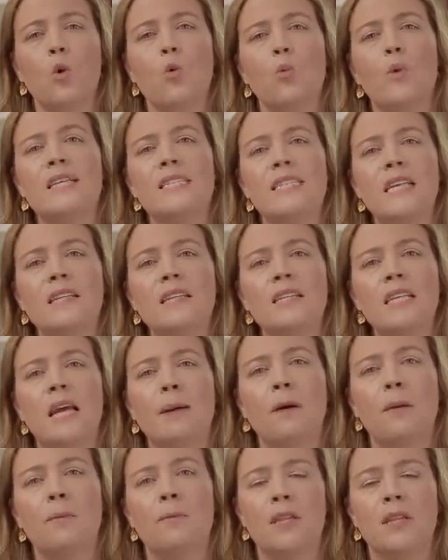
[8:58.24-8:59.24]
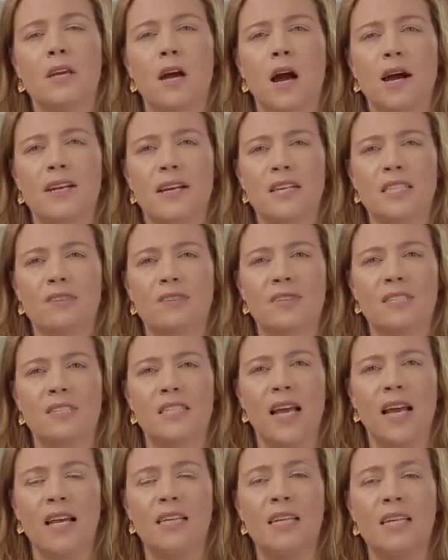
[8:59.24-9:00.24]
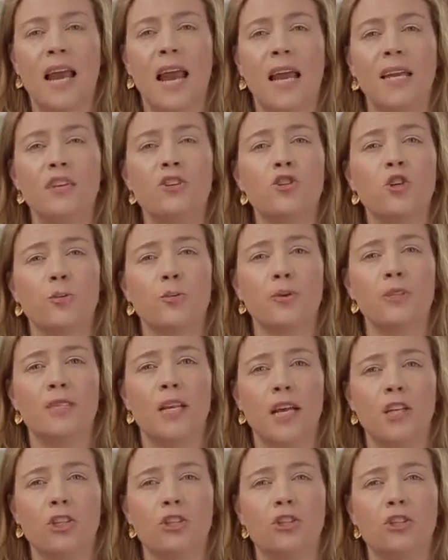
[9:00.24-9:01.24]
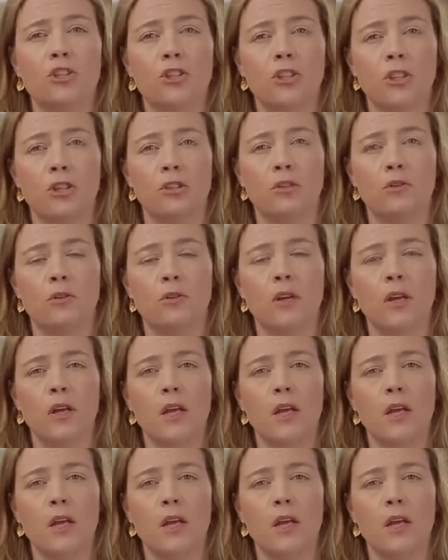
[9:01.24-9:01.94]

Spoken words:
We see this come up in the context of assent and interpretation too.